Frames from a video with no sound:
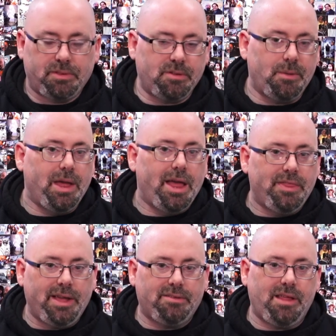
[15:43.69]
So
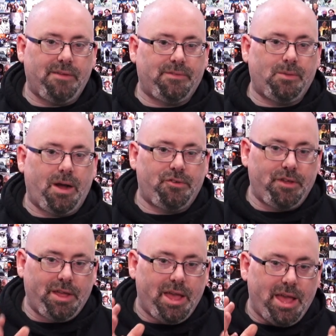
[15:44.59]
thanks a lot for
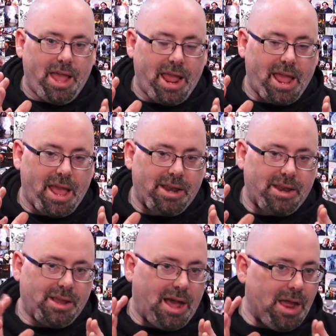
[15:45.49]
watching,
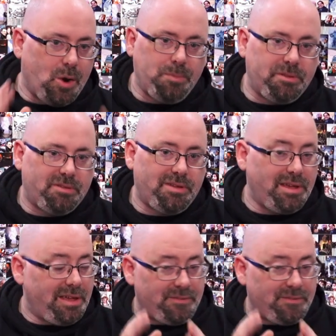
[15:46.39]
and I hope to see you.